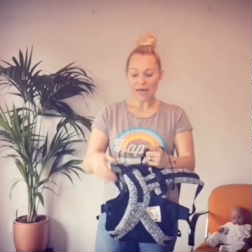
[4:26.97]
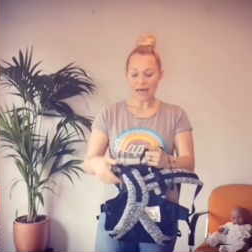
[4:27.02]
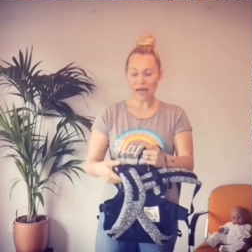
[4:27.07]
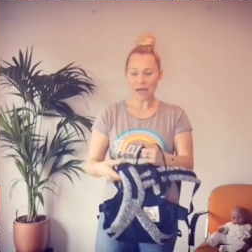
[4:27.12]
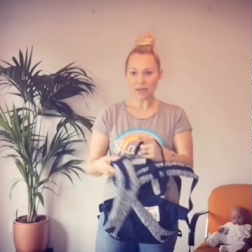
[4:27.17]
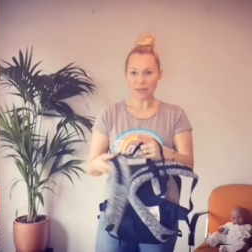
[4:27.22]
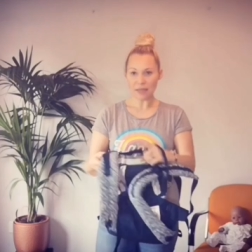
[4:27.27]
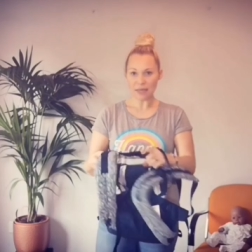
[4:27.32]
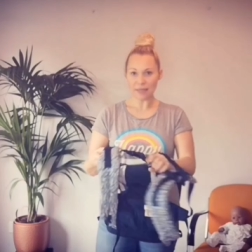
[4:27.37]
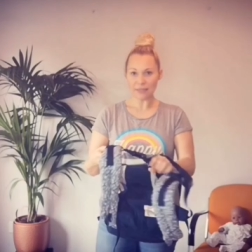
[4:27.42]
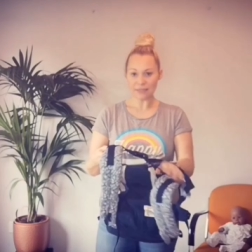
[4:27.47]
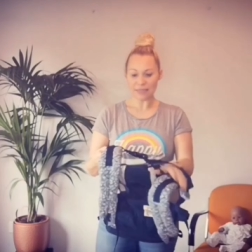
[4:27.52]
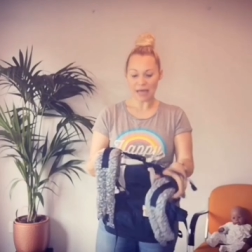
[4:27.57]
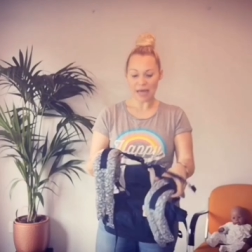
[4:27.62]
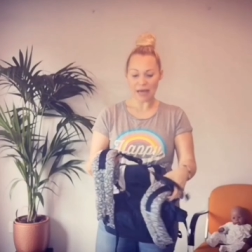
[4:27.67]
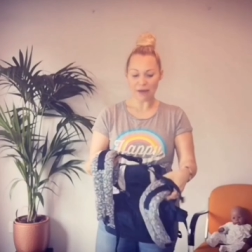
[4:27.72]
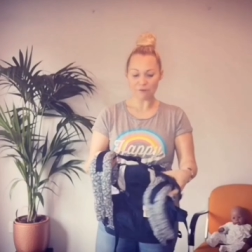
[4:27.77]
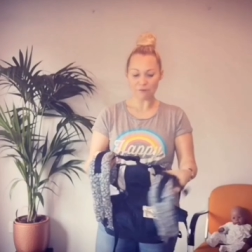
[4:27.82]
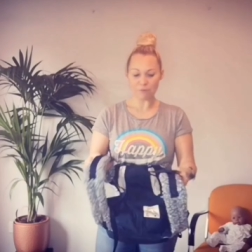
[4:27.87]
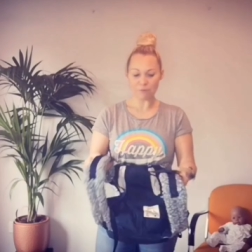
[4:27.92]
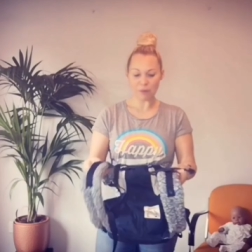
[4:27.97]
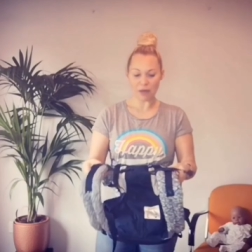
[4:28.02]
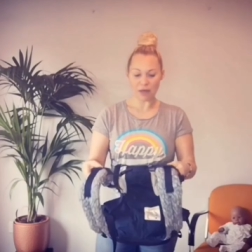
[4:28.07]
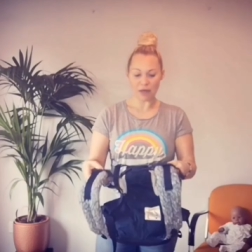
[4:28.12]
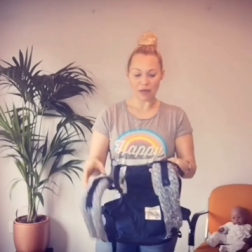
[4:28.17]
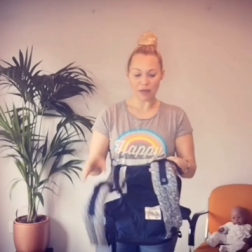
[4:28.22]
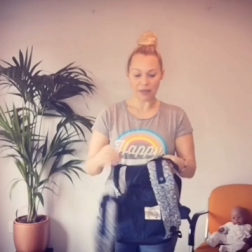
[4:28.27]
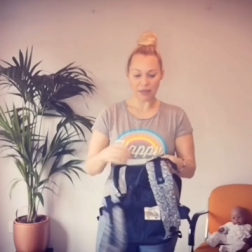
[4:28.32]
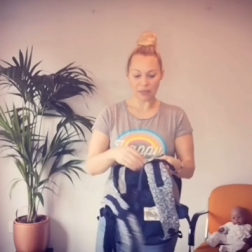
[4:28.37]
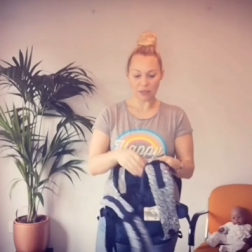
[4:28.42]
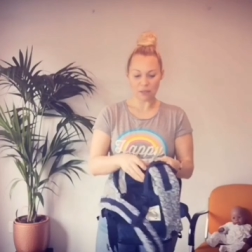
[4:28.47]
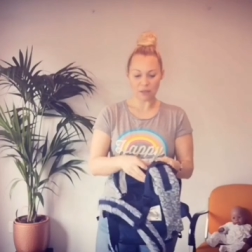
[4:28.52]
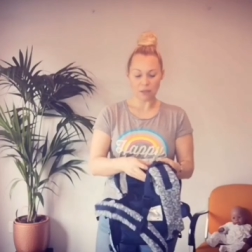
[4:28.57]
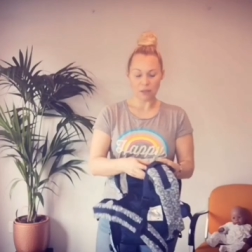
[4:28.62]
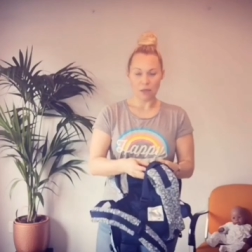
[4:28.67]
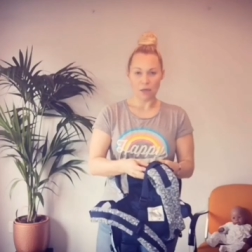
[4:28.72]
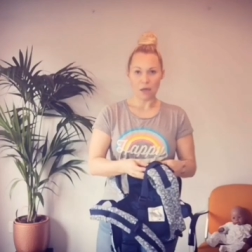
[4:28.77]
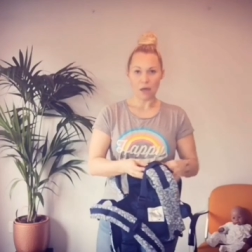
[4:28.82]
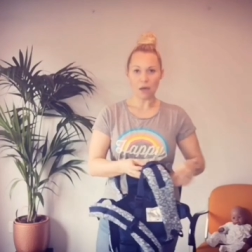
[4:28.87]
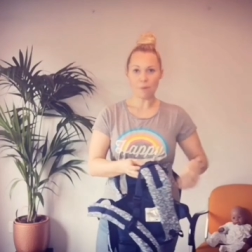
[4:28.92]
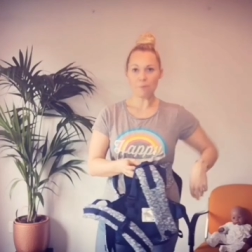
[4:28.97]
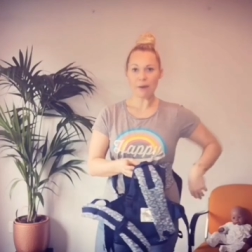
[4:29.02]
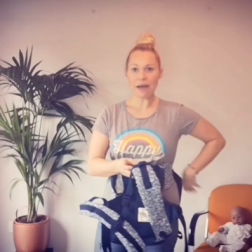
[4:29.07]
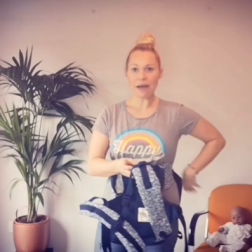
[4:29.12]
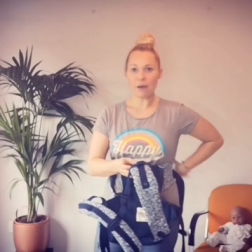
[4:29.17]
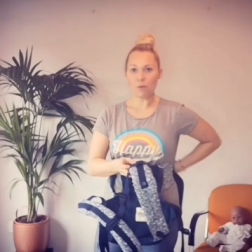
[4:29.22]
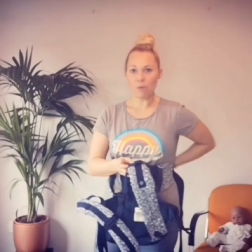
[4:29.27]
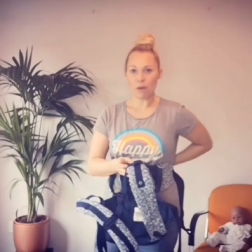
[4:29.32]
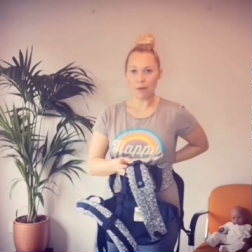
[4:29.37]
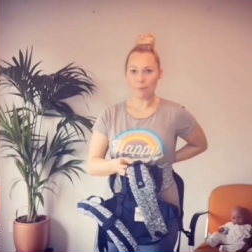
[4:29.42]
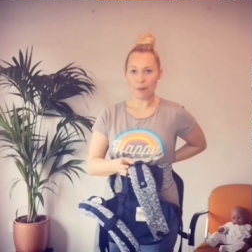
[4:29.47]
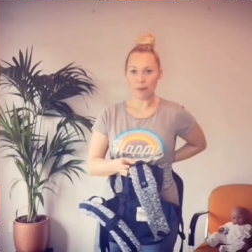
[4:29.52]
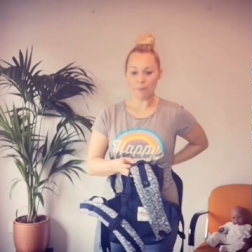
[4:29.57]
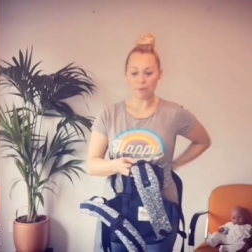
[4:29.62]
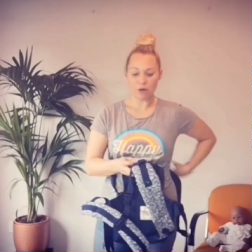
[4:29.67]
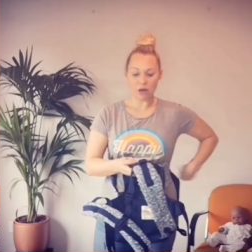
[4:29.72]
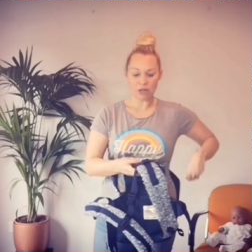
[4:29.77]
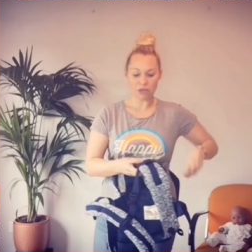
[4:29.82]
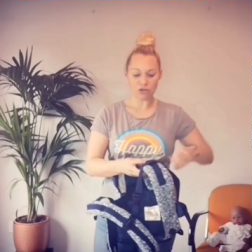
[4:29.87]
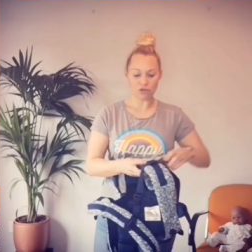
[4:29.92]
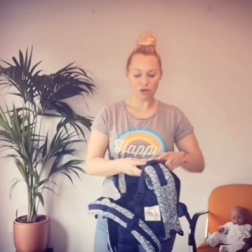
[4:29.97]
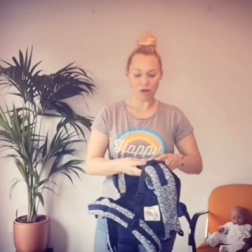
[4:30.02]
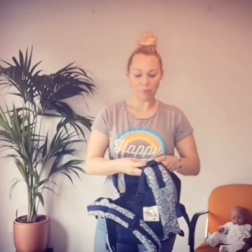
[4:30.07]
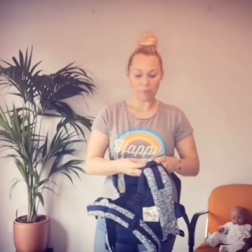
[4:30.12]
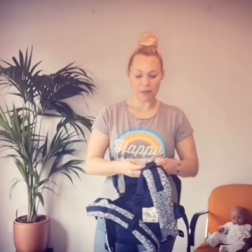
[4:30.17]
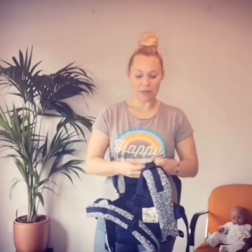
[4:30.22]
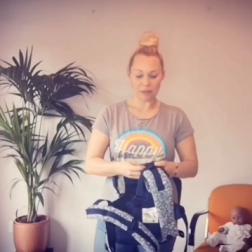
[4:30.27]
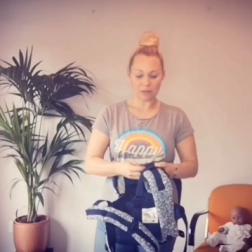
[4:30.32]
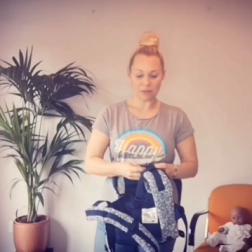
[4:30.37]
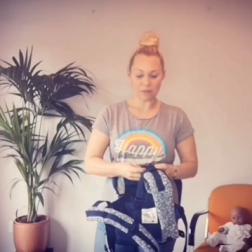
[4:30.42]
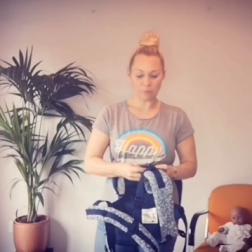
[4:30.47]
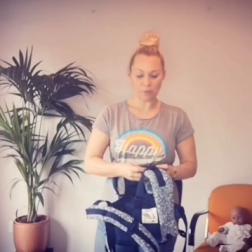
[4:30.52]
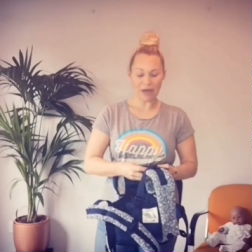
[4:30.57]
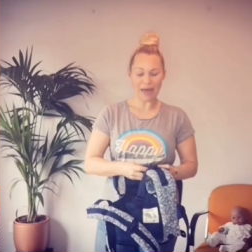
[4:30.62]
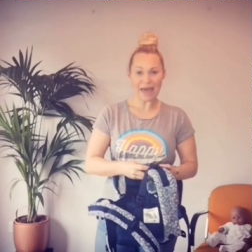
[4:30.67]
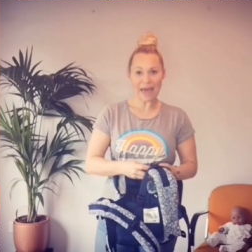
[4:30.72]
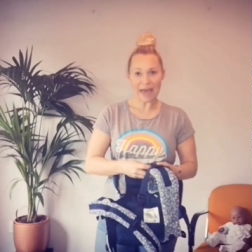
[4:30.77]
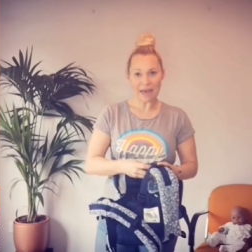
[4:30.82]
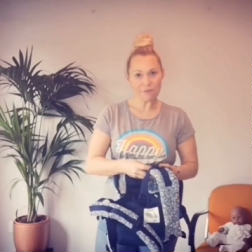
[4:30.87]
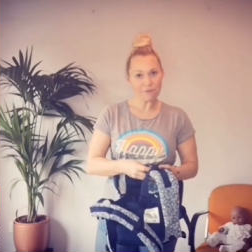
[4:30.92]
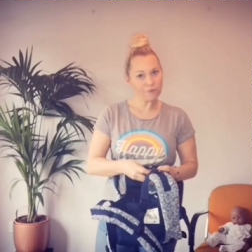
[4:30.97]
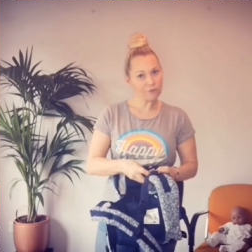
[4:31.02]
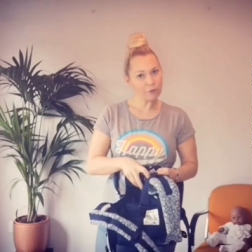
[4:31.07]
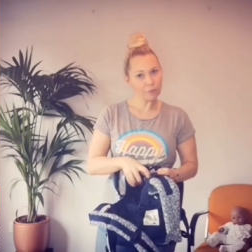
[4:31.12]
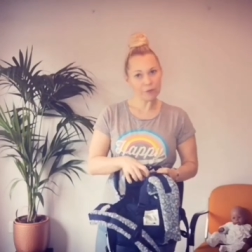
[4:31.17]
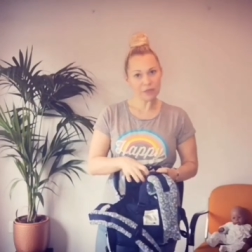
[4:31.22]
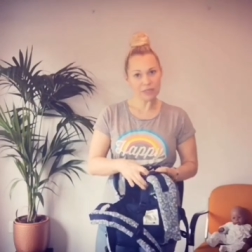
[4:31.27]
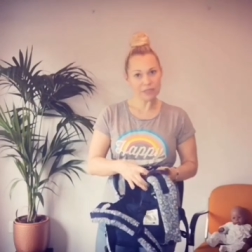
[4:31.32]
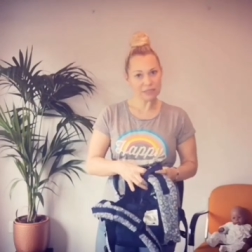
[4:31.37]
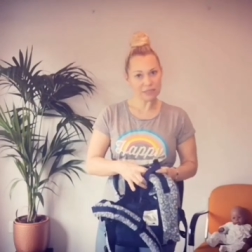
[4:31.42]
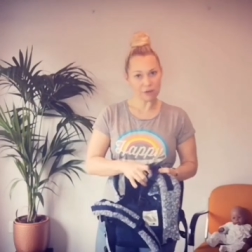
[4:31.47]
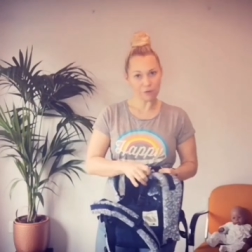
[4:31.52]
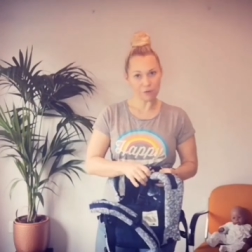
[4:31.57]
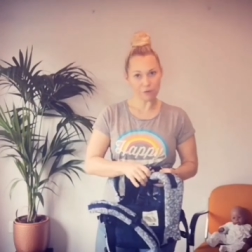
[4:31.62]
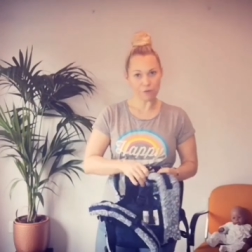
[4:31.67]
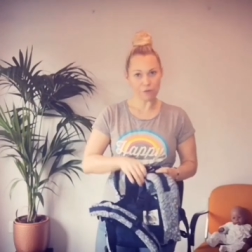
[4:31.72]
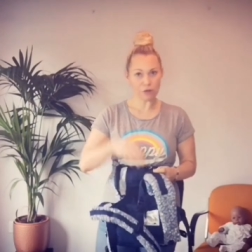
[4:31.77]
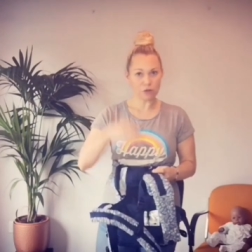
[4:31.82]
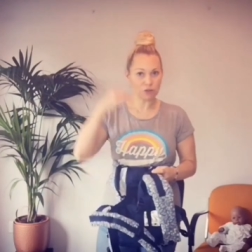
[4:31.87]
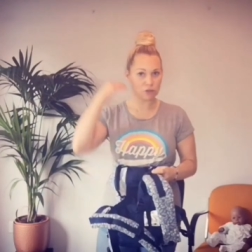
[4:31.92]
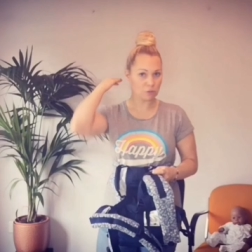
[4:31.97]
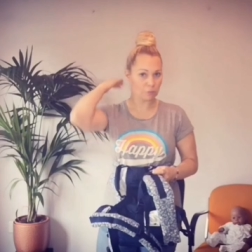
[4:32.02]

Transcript: I like to have mine about where my bra strap is, but everybody's different.